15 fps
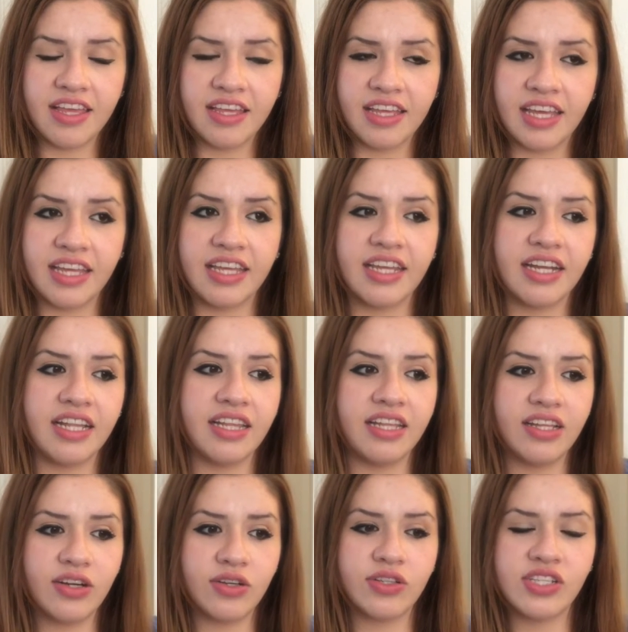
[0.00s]
can get a
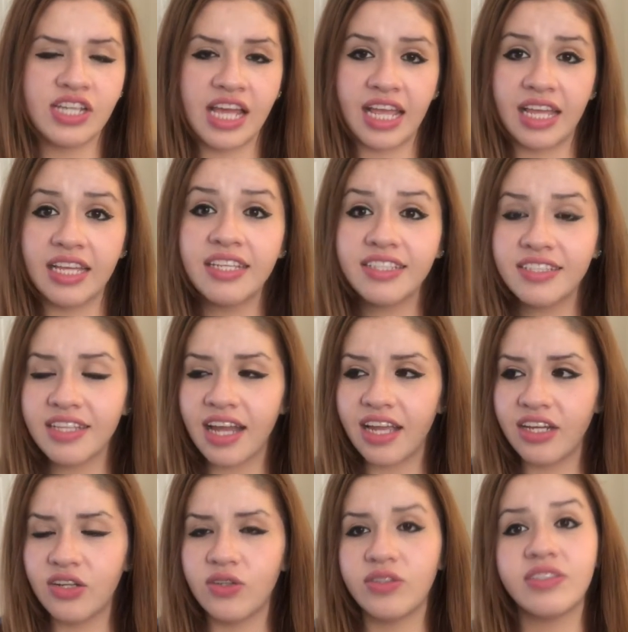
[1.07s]
little taste,
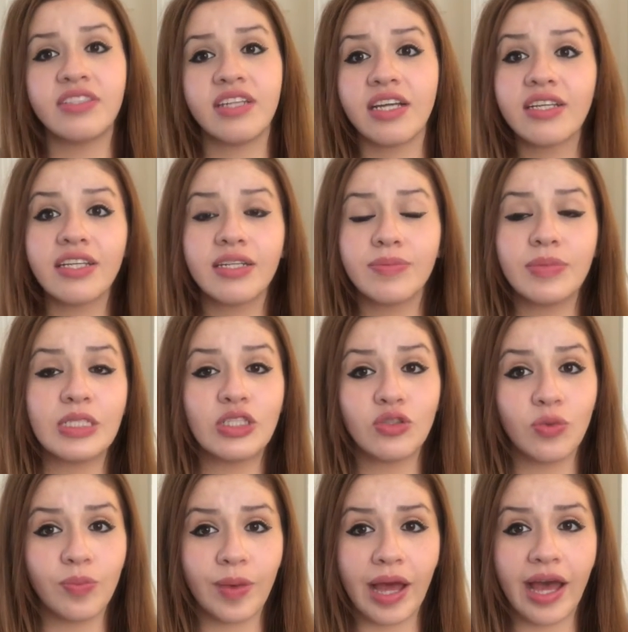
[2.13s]
I know it's not gonna be
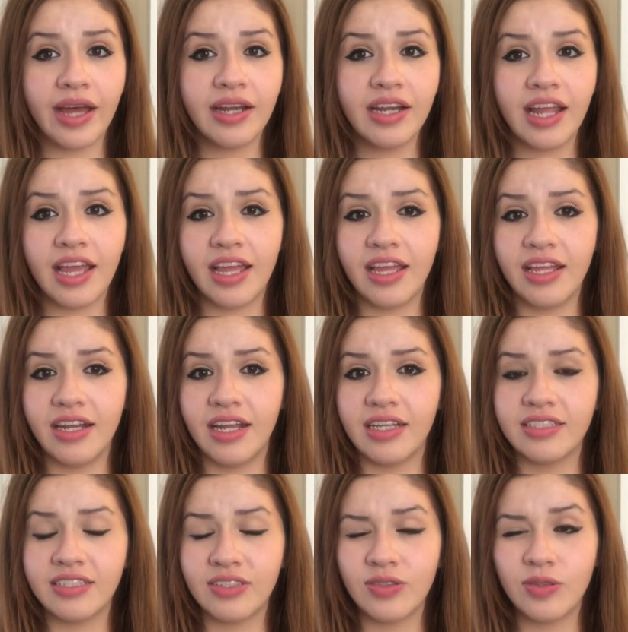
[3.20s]
so bad, and
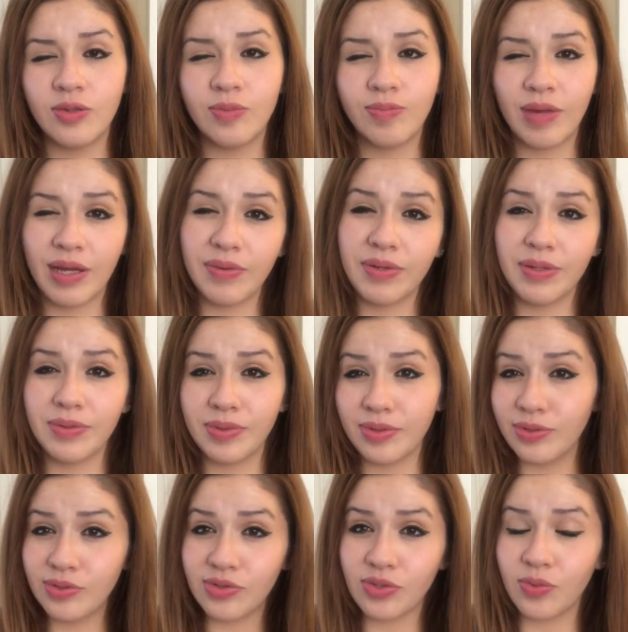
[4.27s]
I still might be able to
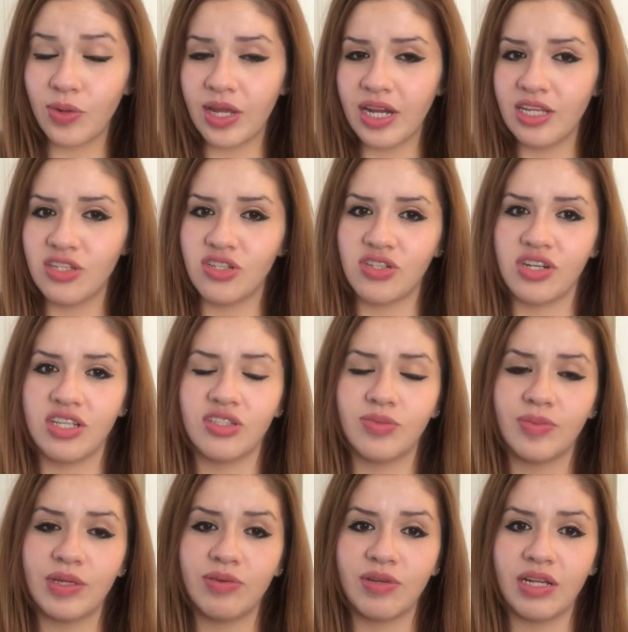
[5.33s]
lose the weight. I just try to
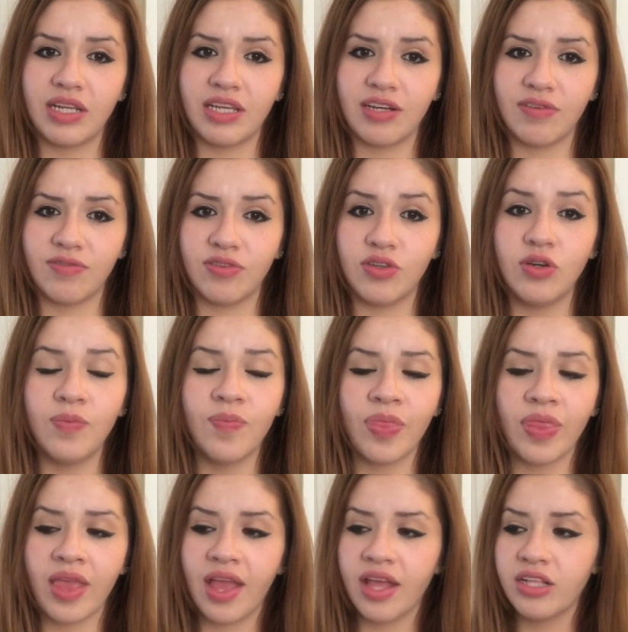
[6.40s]
be really careful
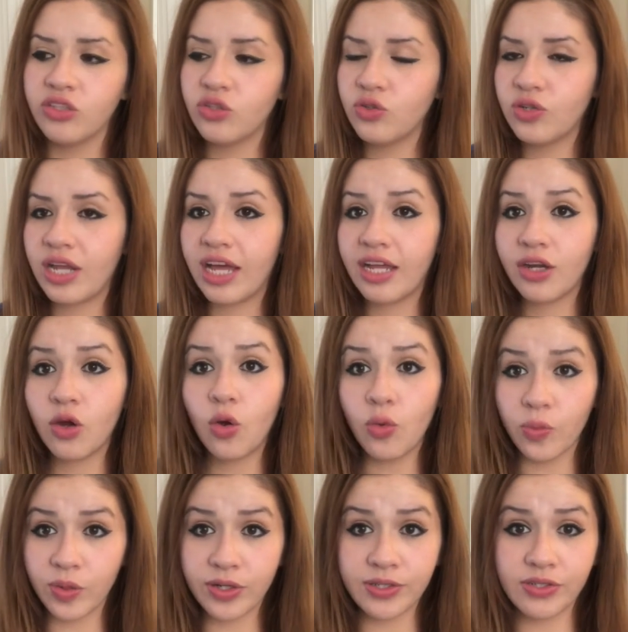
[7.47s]
to not
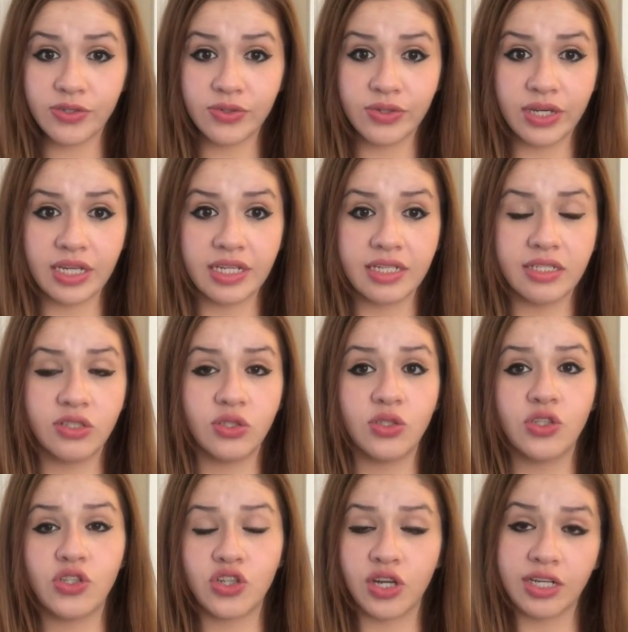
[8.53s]
overdo it, to
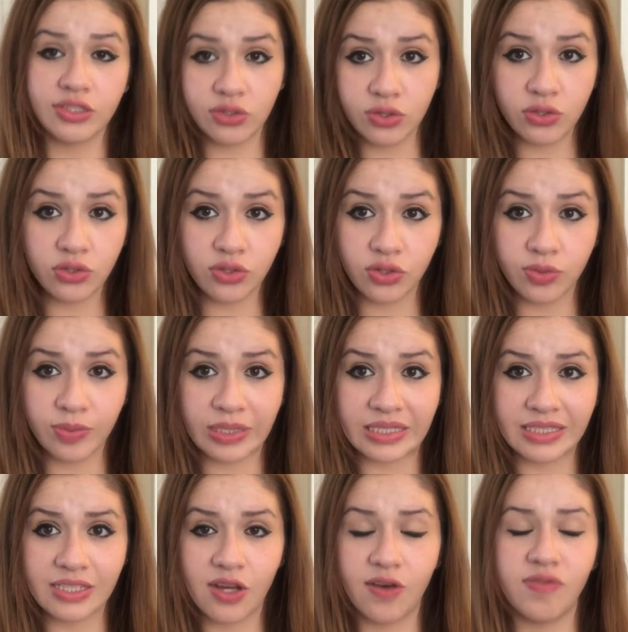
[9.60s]
try to control
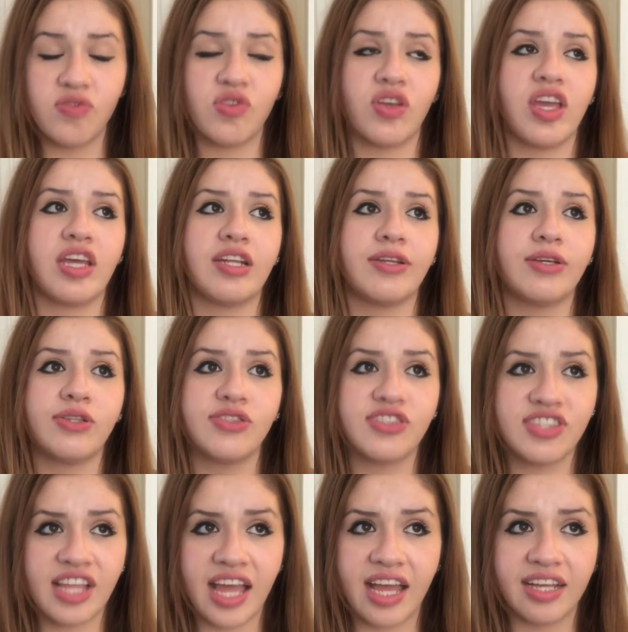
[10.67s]
myself, to get good
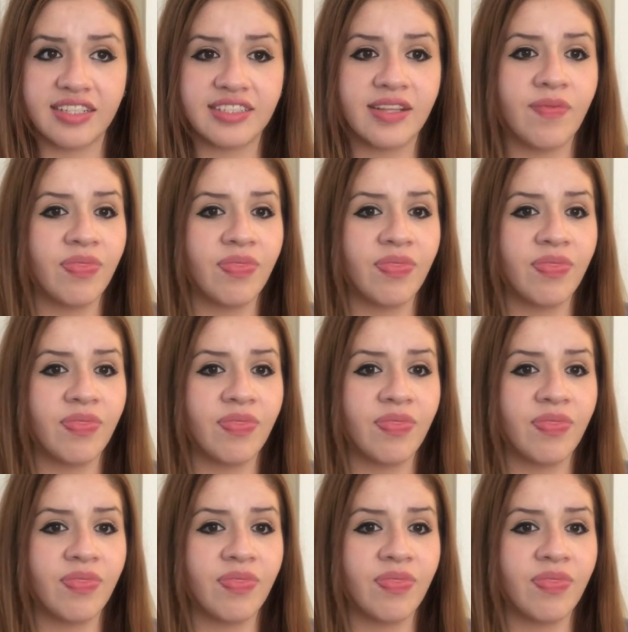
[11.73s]
snacks.